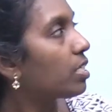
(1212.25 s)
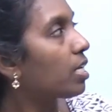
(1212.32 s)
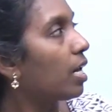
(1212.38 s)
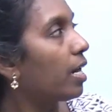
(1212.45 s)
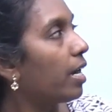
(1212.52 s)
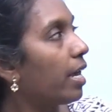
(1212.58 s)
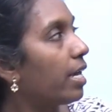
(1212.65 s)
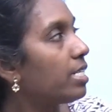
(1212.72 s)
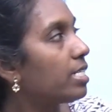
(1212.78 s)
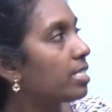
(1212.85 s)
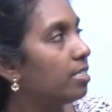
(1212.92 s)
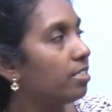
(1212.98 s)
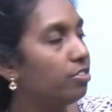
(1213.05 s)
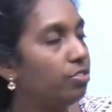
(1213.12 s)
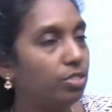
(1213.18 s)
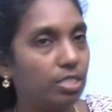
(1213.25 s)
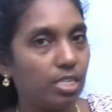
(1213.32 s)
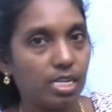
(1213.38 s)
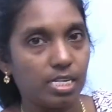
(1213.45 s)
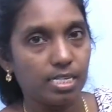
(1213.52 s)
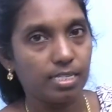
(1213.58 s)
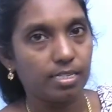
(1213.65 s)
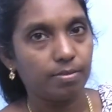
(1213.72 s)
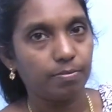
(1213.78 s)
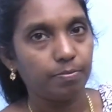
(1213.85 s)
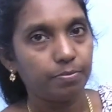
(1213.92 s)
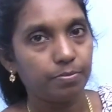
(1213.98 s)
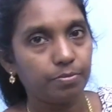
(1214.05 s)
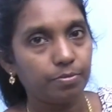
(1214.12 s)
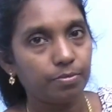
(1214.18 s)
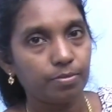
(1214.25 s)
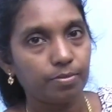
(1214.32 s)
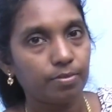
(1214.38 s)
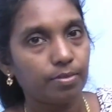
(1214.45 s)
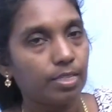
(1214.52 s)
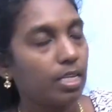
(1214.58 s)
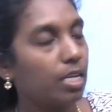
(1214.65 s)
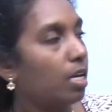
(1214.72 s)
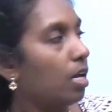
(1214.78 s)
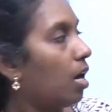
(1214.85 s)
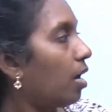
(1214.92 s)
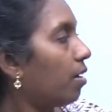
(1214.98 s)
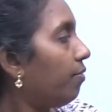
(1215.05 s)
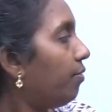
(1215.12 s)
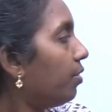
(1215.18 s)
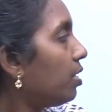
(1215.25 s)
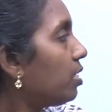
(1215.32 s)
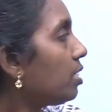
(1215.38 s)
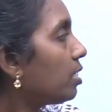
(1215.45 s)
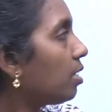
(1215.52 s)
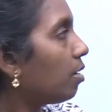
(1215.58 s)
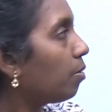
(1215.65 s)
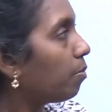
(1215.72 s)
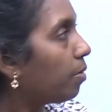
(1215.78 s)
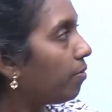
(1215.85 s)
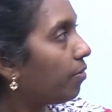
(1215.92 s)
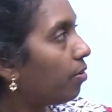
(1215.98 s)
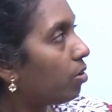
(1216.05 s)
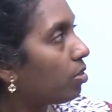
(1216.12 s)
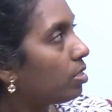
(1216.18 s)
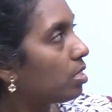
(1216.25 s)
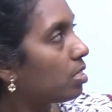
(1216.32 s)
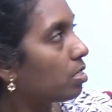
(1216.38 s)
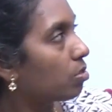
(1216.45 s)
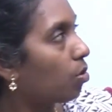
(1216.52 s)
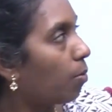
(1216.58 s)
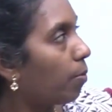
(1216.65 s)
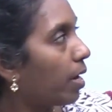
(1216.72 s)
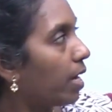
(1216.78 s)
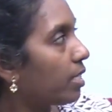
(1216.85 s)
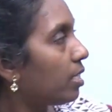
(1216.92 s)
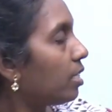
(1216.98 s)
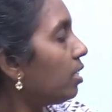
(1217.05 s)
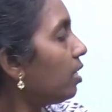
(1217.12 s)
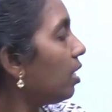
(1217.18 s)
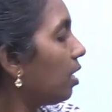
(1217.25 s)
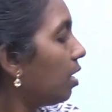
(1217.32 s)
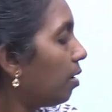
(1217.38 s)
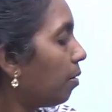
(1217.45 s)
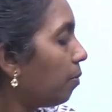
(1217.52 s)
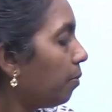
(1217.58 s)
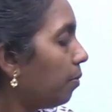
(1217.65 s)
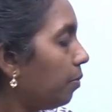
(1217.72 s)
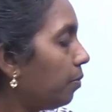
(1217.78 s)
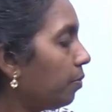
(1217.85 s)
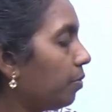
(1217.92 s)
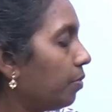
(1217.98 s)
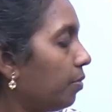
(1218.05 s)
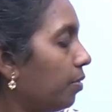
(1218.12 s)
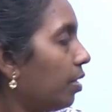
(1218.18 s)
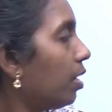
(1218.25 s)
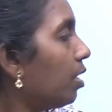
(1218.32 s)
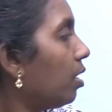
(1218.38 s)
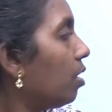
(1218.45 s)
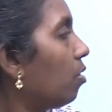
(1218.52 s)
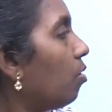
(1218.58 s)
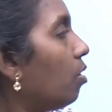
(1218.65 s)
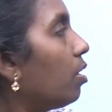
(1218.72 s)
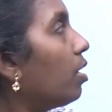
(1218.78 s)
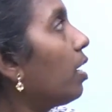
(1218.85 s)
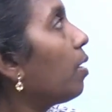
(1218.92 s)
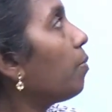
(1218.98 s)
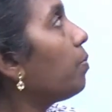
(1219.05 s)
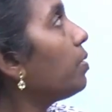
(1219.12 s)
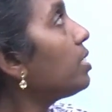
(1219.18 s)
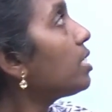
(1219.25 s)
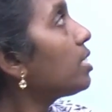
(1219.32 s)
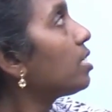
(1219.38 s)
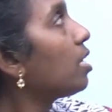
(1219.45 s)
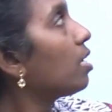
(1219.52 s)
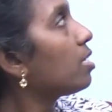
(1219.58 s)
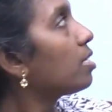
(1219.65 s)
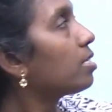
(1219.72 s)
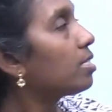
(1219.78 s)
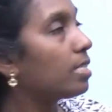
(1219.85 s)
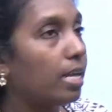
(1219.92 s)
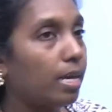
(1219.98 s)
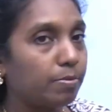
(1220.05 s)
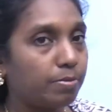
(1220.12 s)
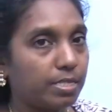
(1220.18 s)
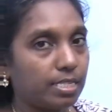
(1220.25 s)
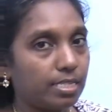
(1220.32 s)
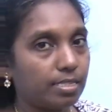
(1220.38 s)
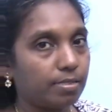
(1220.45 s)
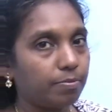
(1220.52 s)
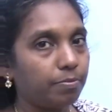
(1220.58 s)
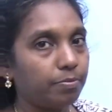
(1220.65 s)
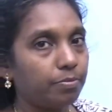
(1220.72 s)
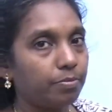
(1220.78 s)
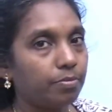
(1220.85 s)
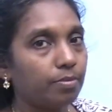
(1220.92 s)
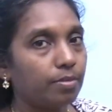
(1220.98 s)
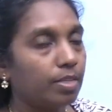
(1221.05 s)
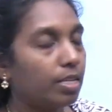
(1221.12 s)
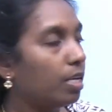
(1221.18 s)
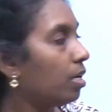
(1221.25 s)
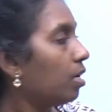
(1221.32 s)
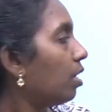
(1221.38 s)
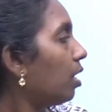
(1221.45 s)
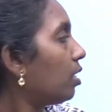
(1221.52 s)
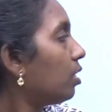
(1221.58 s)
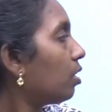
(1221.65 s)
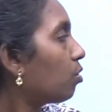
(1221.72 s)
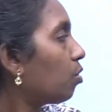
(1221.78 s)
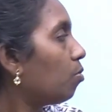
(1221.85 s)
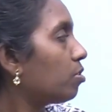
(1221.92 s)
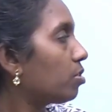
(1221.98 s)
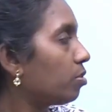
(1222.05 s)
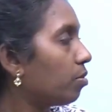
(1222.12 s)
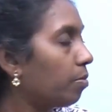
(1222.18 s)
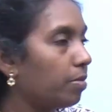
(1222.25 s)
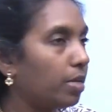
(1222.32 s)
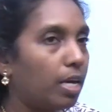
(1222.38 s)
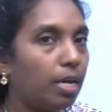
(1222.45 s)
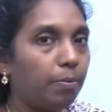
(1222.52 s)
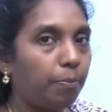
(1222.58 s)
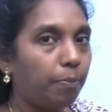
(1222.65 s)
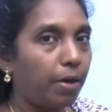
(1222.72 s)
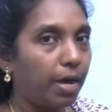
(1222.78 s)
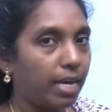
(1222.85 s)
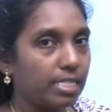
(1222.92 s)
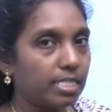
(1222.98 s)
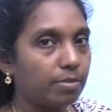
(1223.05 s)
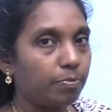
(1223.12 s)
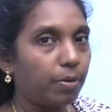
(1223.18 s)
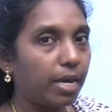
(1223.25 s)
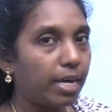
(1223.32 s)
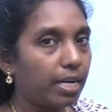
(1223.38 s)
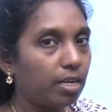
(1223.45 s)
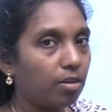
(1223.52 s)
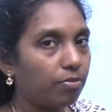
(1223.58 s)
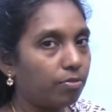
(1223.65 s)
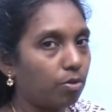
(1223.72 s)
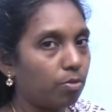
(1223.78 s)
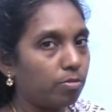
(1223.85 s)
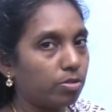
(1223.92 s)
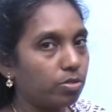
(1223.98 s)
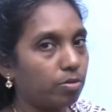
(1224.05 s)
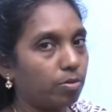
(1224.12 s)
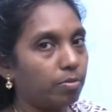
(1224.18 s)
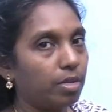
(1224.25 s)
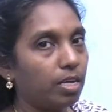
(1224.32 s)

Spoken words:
contains the genes. At first, before this chromatid, what happens? Synapsis in the chromosome, it pairing of chromosome,